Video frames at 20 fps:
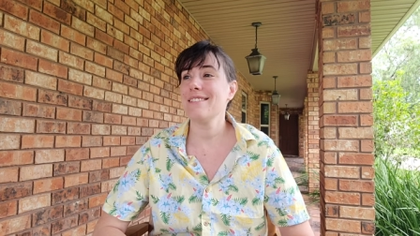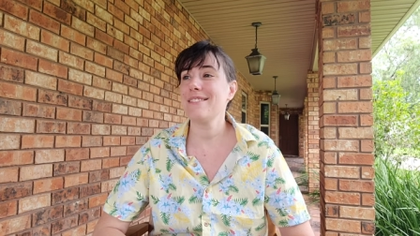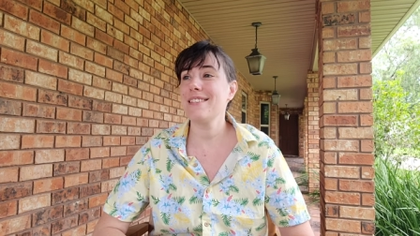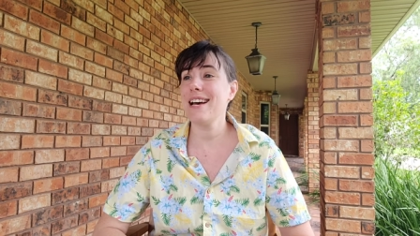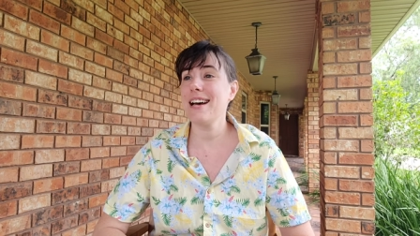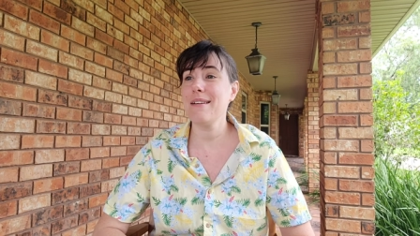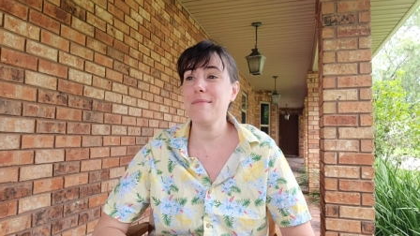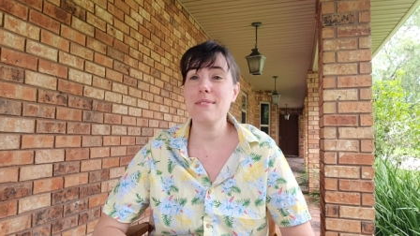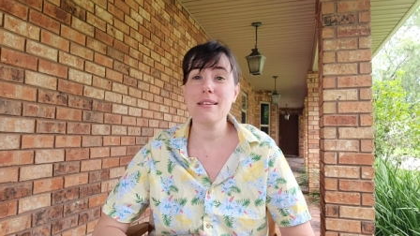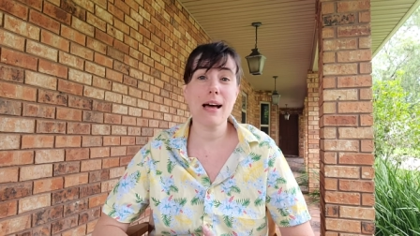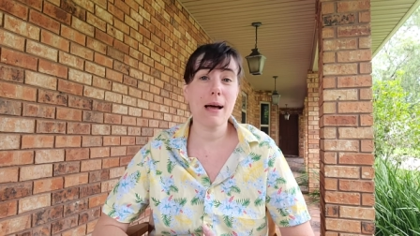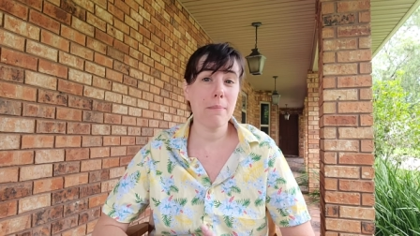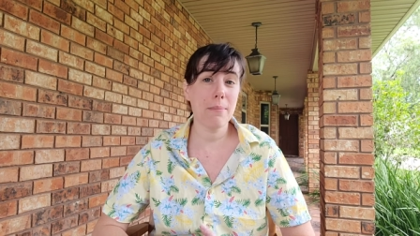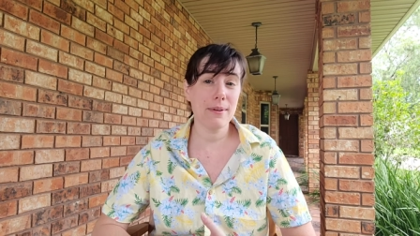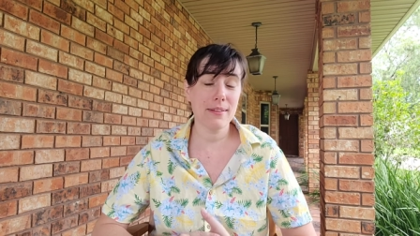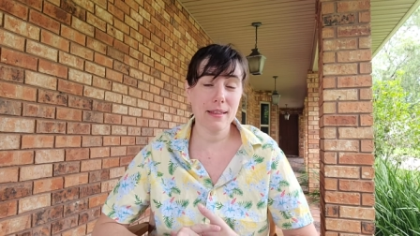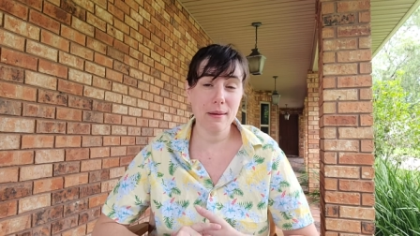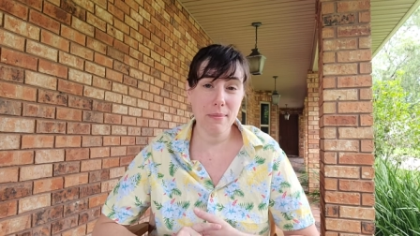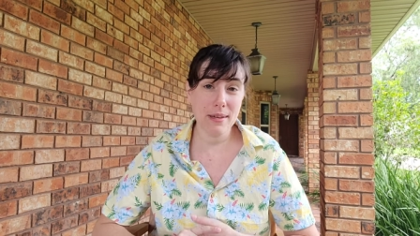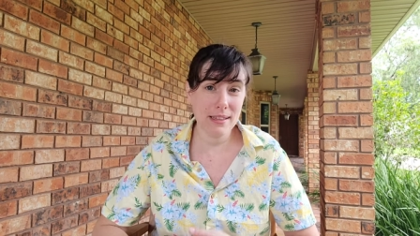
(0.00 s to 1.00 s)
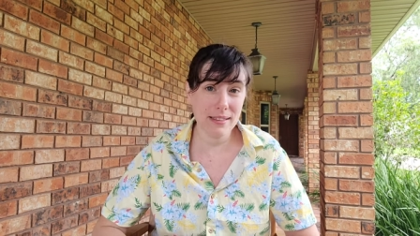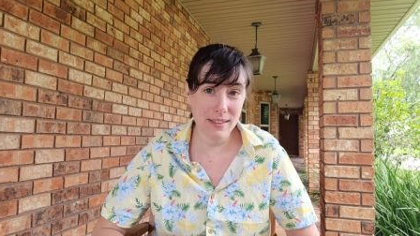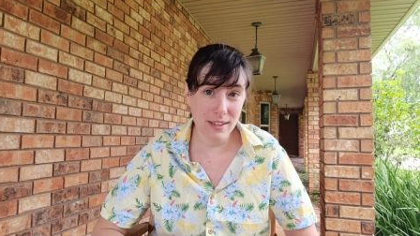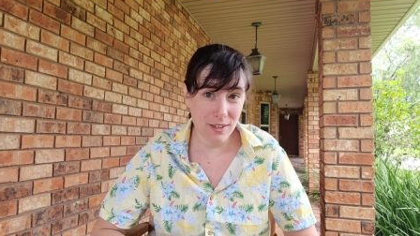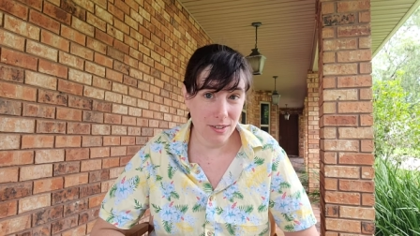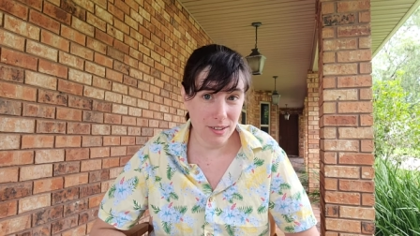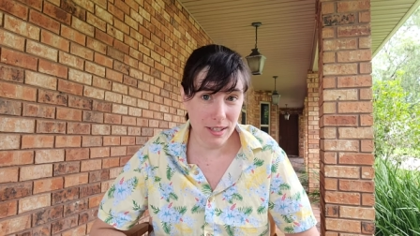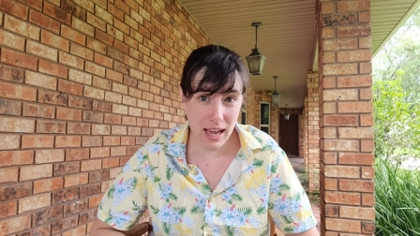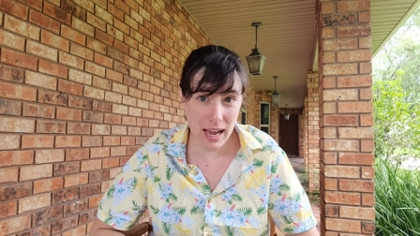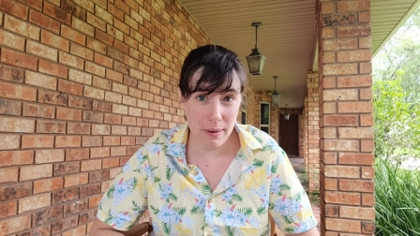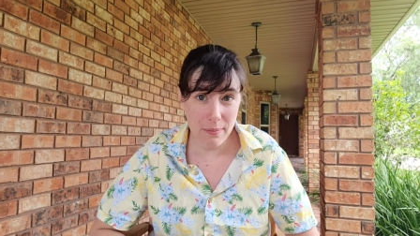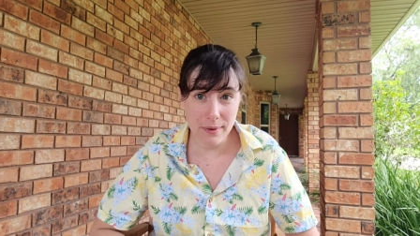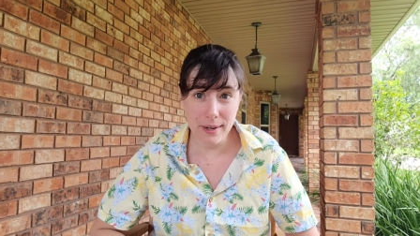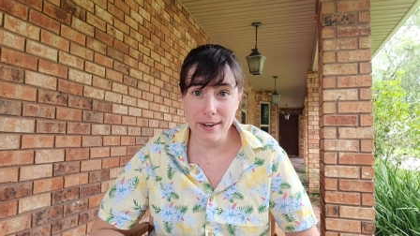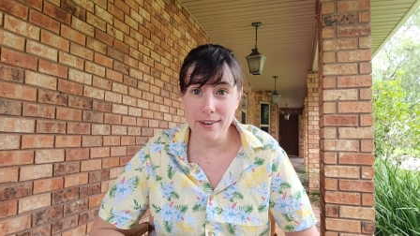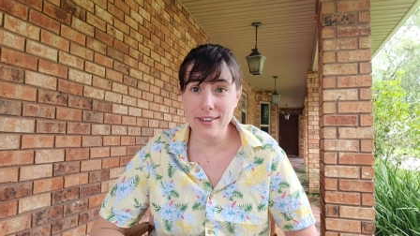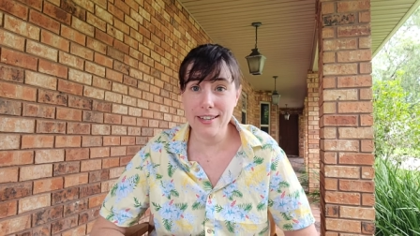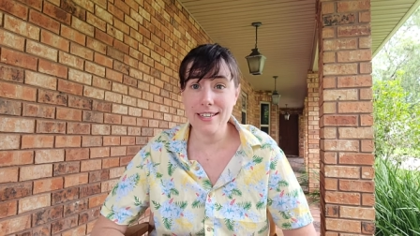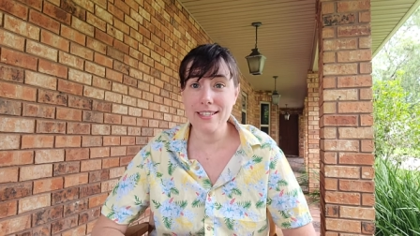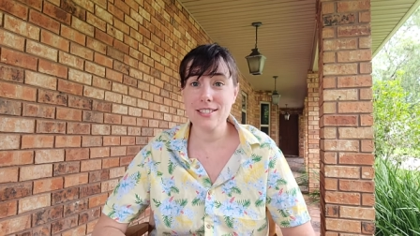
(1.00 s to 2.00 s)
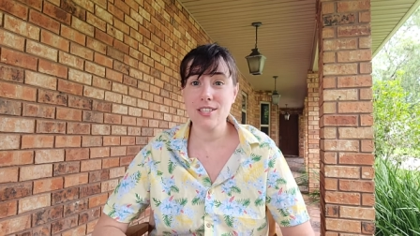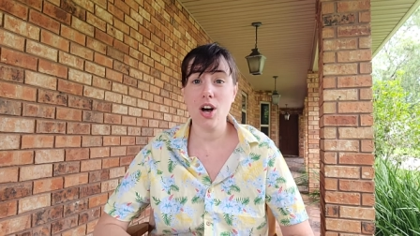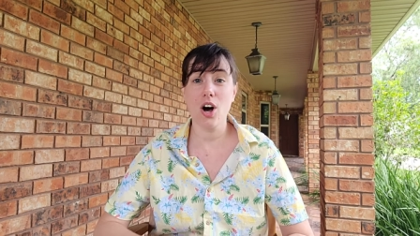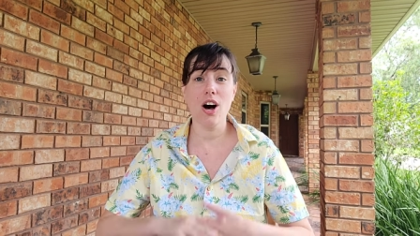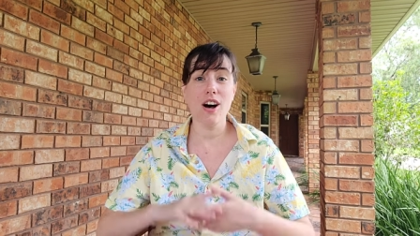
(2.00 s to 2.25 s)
Sometimes I put them in little libraries.